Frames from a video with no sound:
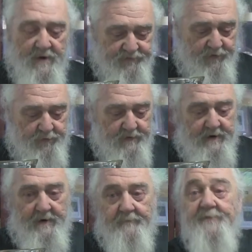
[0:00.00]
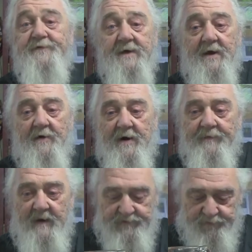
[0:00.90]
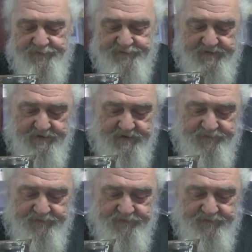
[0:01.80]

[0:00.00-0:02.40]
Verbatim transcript: So uh, once again, Greg, thanks for sending this